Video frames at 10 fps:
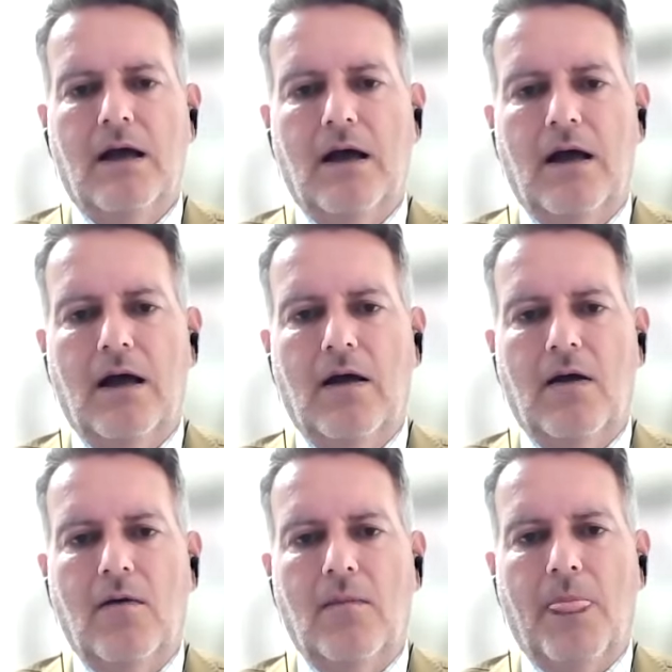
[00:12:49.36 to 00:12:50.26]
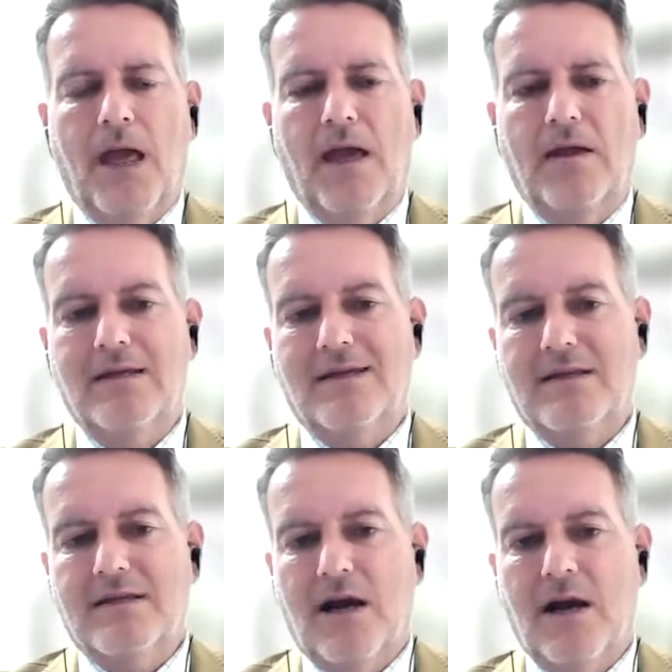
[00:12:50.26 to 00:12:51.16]
um, and at
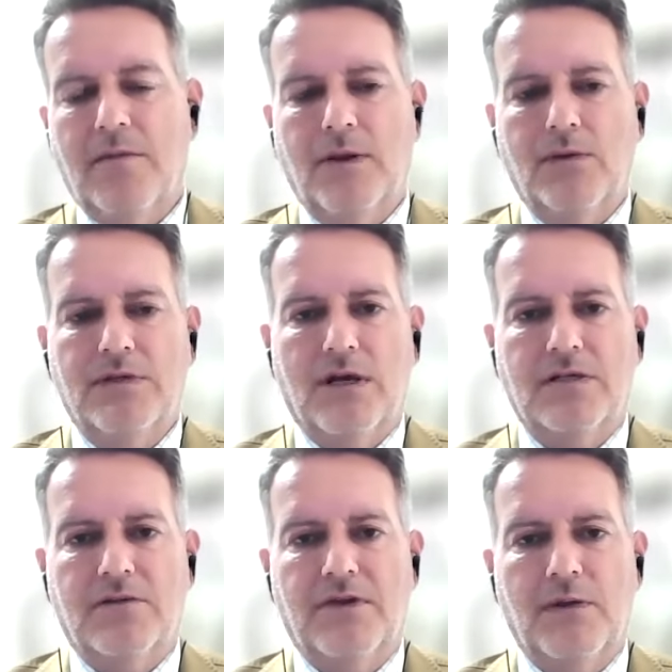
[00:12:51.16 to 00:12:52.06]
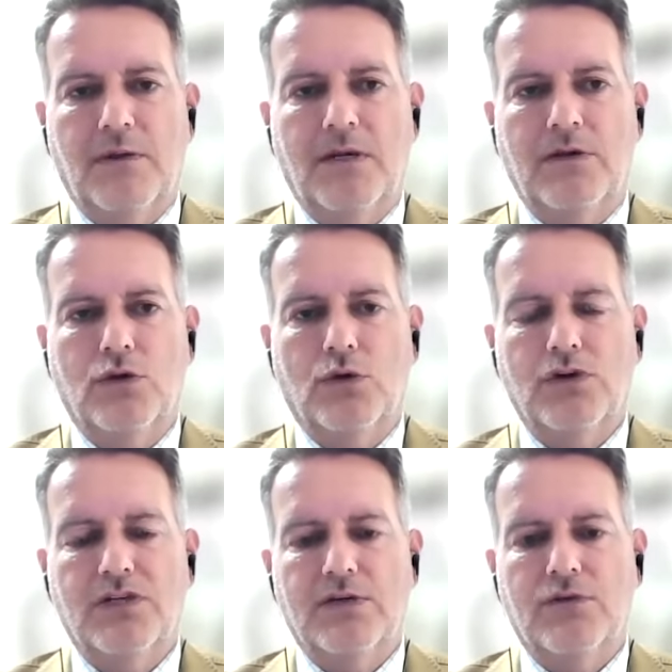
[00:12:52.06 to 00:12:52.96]
the time, he was asked if he would
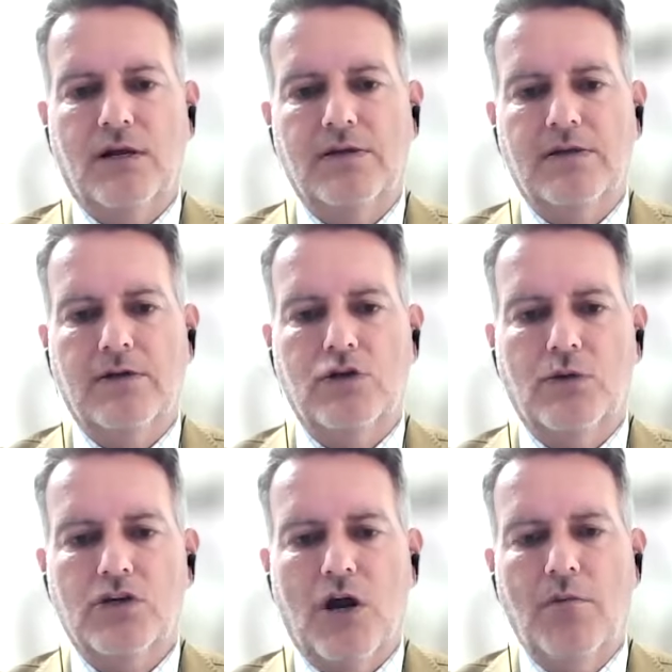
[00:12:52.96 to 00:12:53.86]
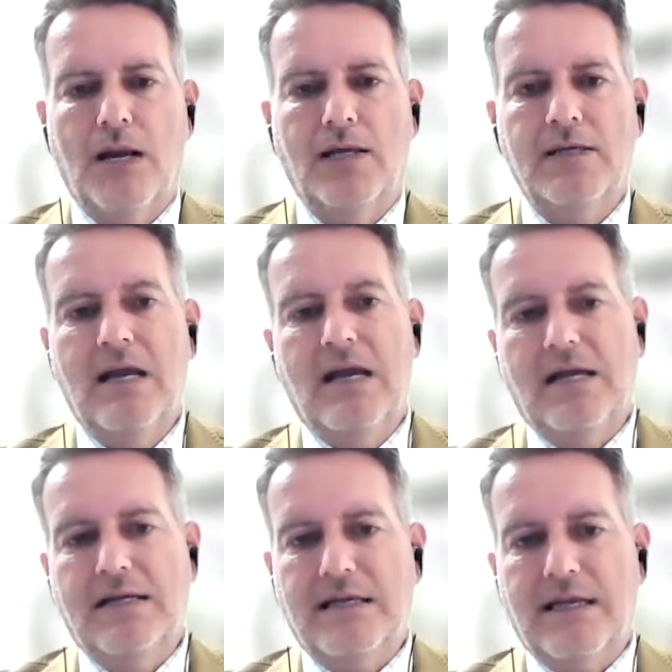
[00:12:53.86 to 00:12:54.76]
endorse Israel as a Jewish homeland.
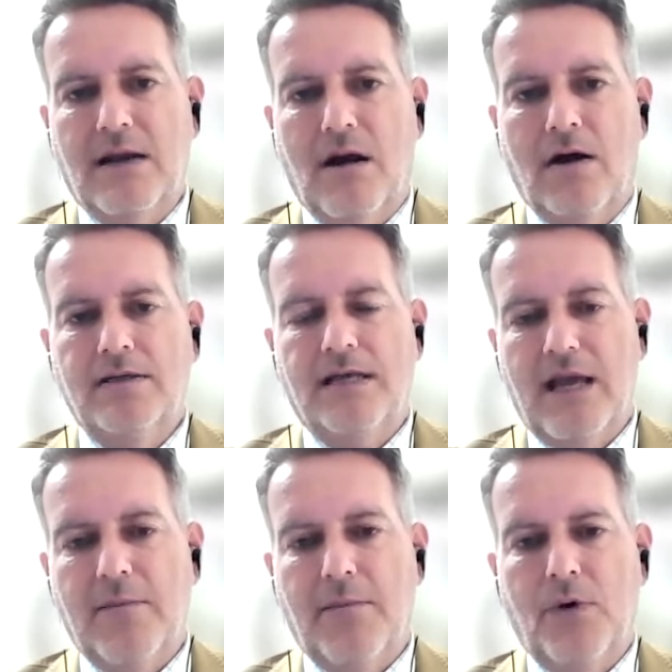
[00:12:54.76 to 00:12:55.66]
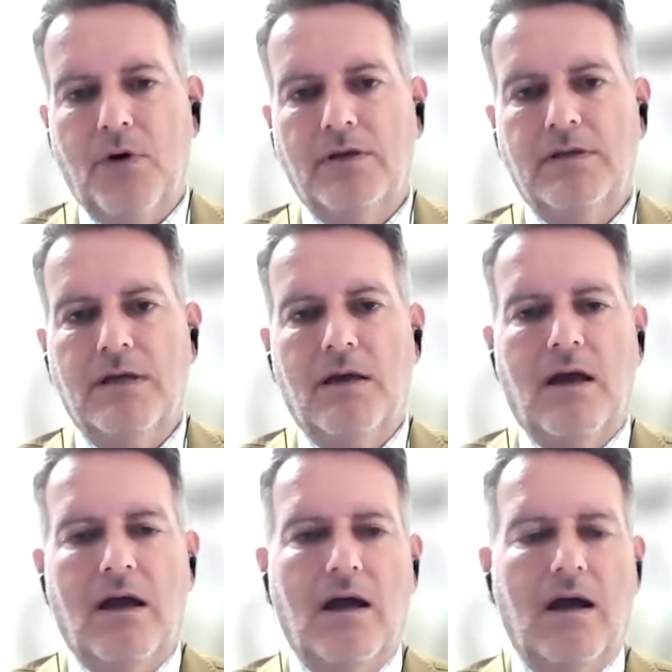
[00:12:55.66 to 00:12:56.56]
He said he can't at that point
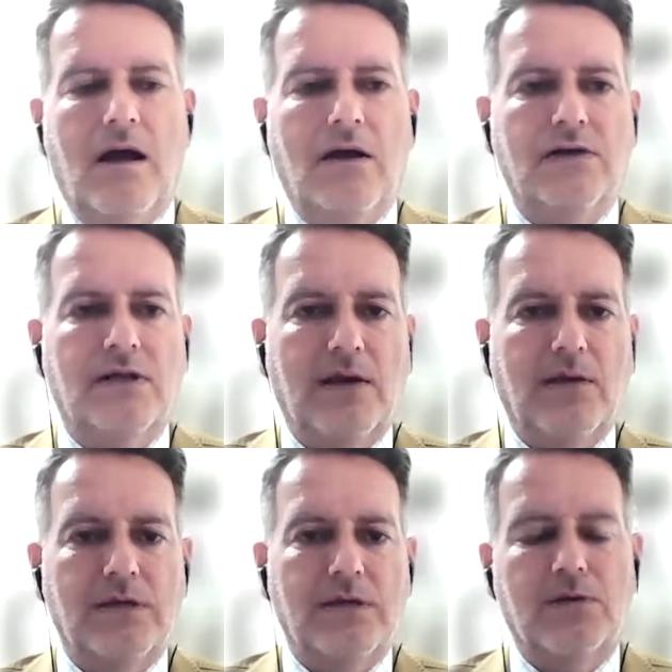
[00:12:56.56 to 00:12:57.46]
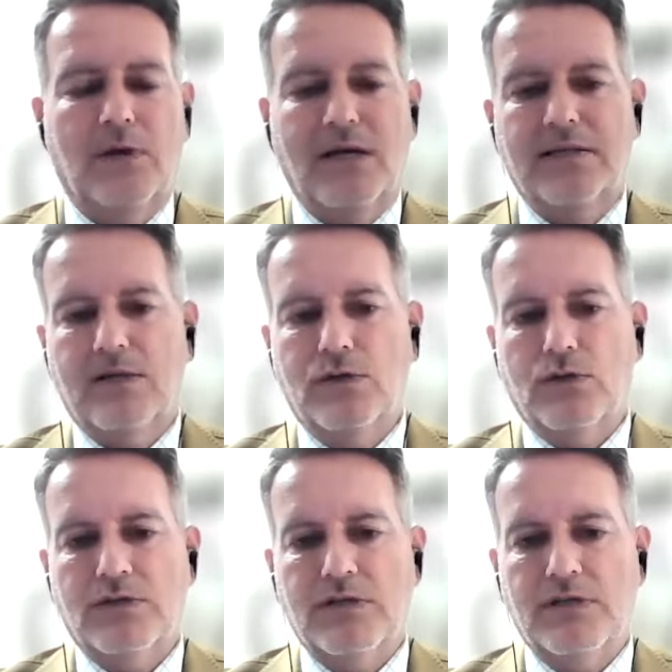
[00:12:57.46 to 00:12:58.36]
uh, so then it was asked, at least
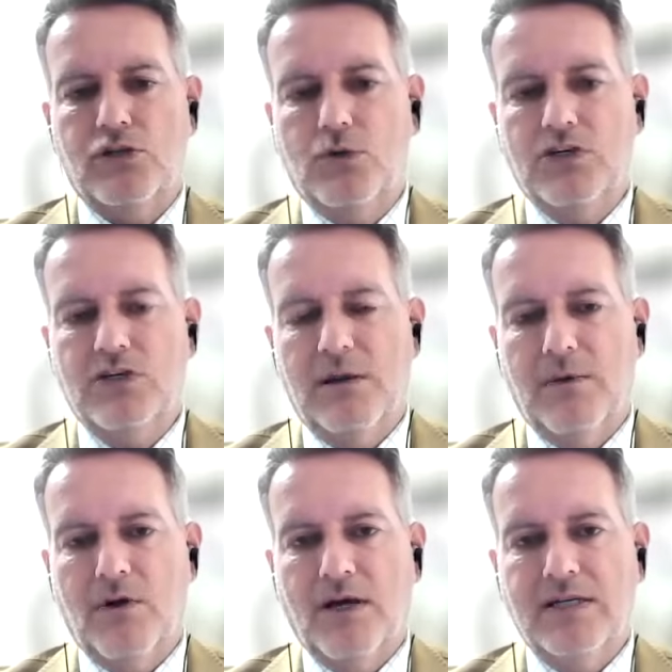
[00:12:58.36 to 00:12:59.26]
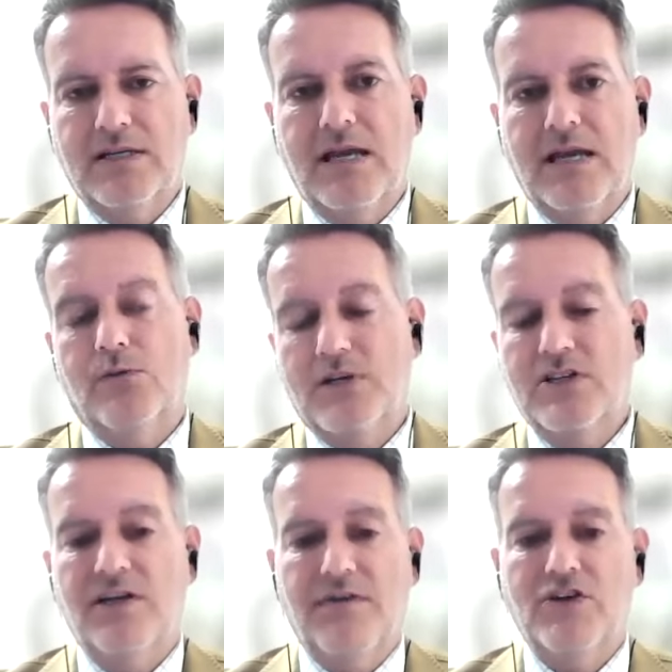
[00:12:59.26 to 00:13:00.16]
endorse it as a Jewish and democratic state,
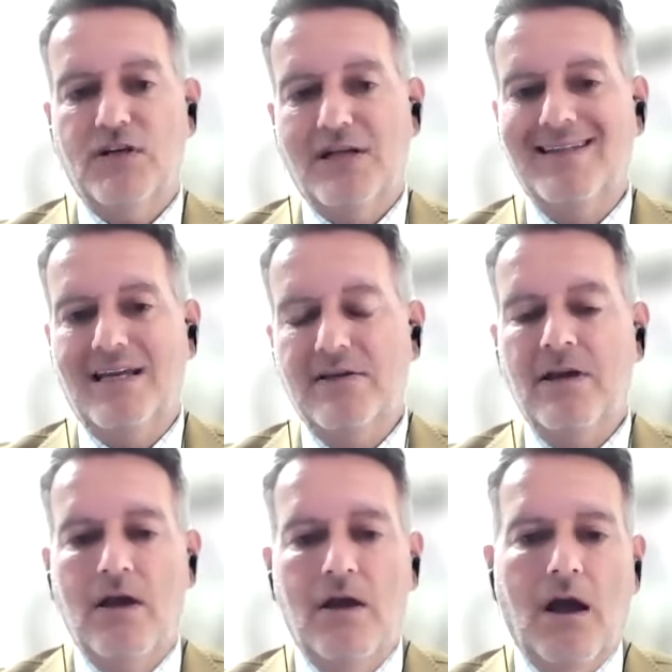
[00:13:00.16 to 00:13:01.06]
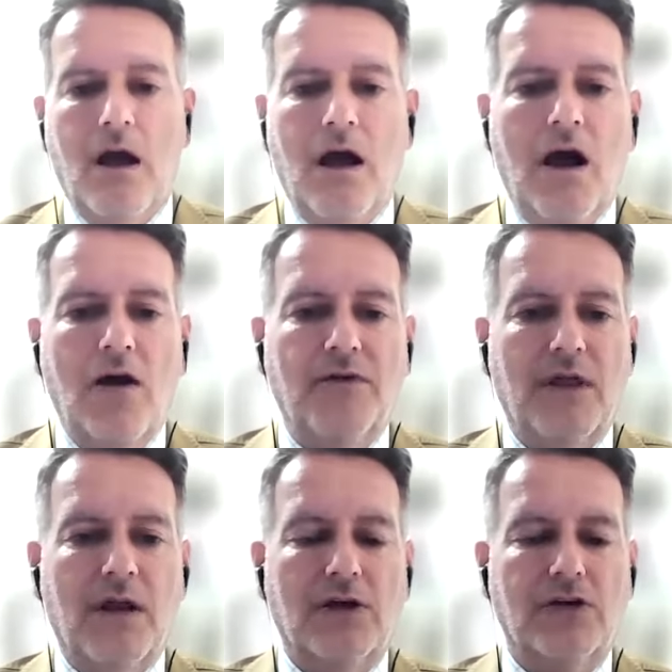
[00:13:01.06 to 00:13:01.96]
which he eventually did uh, over
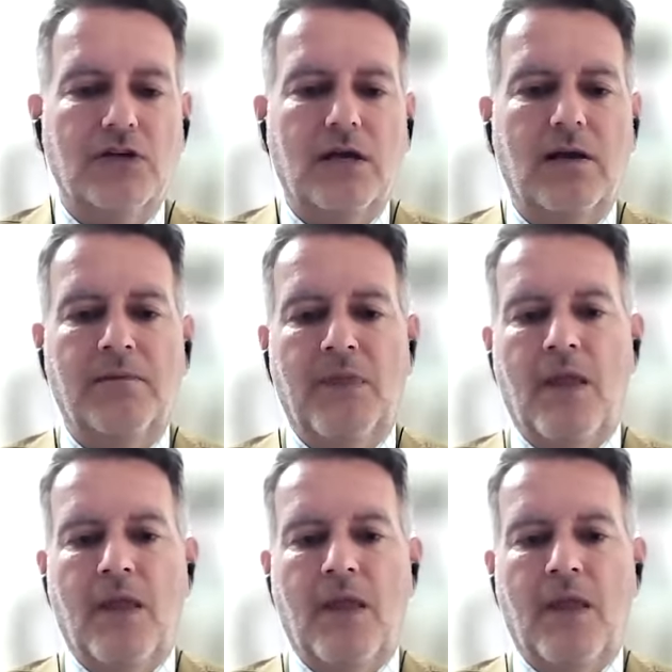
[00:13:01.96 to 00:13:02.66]
the last year.